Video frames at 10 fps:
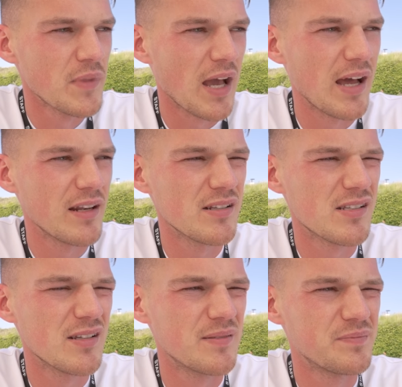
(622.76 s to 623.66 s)

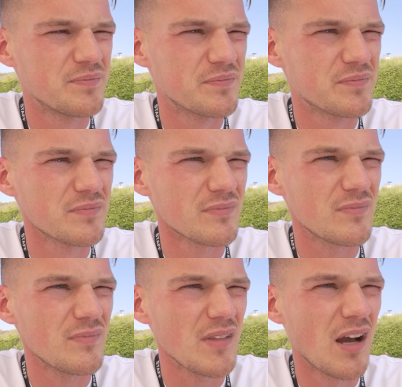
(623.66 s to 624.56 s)
And
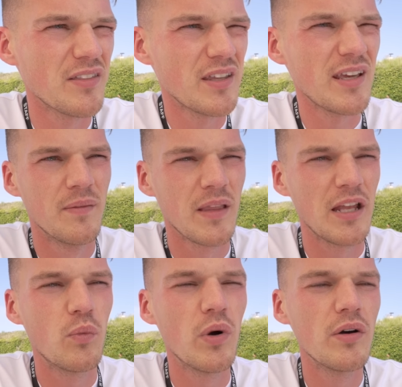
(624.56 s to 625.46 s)
I think
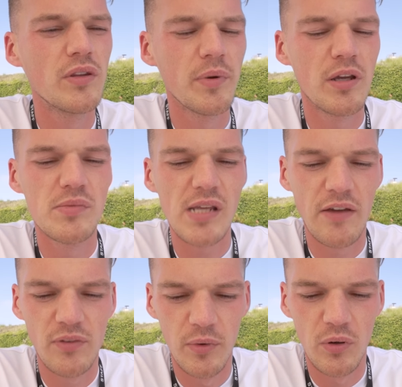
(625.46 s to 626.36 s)
in a world that becomes
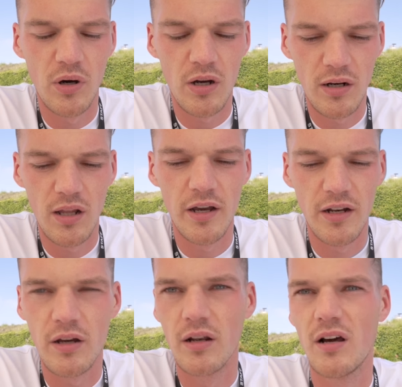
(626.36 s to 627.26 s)
ever more
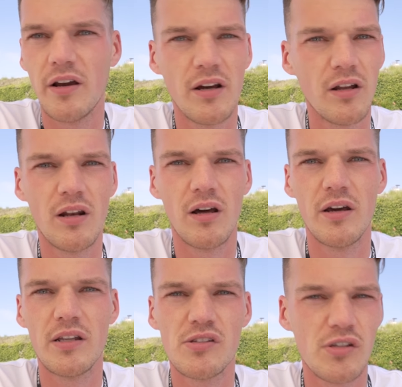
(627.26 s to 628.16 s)

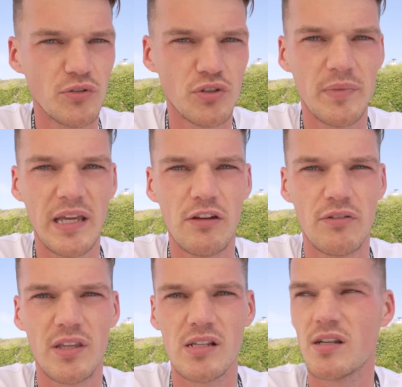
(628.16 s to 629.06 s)
online, social
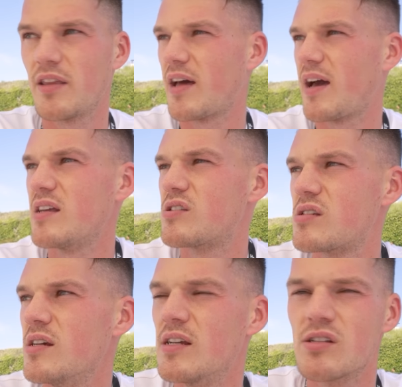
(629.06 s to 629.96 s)
media and things like that,
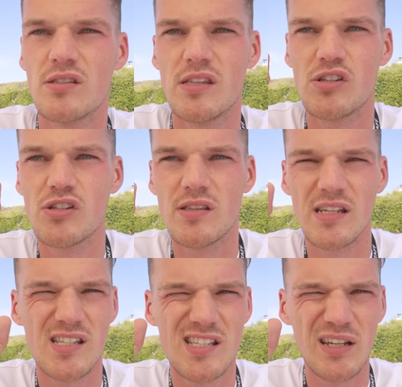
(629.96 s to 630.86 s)

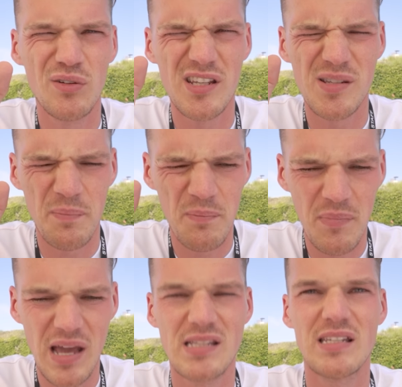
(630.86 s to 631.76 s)
there's still this
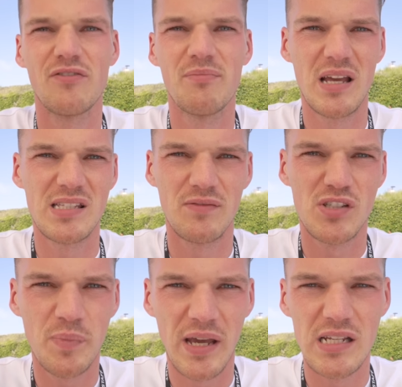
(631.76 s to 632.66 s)
massive, massive
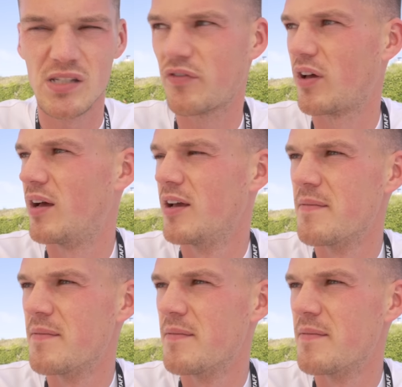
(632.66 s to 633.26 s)
space for